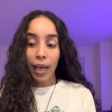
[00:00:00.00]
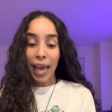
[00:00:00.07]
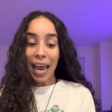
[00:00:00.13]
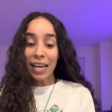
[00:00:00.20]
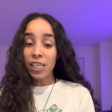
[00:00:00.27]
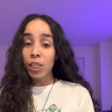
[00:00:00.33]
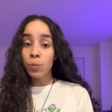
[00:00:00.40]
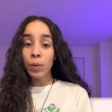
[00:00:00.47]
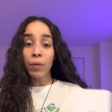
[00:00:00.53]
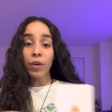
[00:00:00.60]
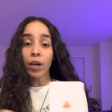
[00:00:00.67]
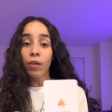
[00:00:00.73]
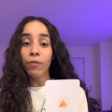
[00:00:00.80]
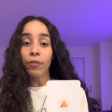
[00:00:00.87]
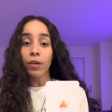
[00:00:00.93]
And spirit
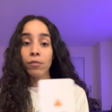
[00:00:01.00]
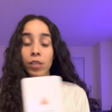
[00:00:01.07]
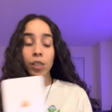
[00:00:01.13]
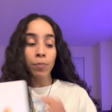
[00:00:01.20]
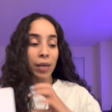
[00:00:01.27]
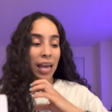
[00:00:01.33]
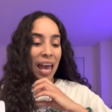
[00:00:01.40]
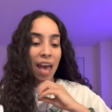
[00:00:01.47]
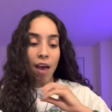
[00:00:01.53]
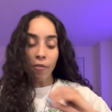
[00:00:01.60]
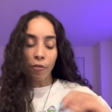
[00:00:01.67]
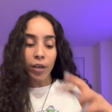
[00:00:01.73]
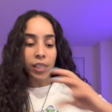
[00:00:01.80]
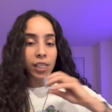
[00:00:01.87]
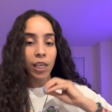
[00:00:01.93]
confirms to me
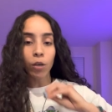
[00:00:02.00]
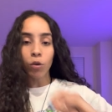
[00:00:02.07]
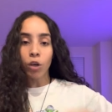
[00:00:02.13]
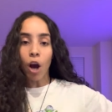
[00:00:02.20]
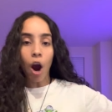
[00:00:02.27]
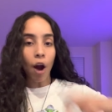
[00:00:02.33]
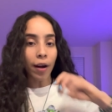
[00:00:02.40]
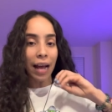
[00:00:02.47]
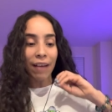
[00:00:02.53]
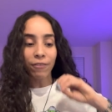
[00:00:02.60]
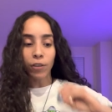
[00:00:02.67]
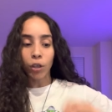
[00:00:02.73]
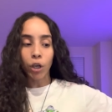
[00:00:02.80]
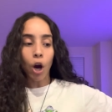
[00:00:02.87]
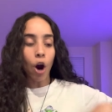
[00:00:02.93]
every single card
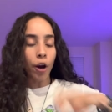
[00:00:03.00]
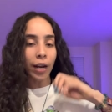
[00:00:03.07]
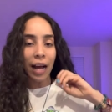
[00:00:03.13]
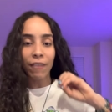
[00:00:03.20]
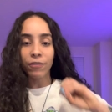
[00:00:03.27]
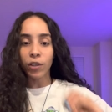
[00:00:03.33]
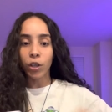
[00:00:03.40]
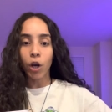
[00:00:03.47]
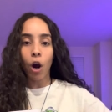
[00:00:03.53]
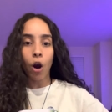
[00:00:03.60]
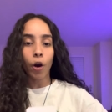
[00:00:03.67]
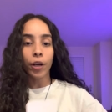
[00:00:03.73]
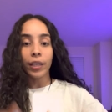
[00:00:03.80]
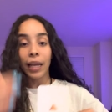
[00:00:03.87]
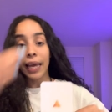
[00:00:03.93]
after card after card.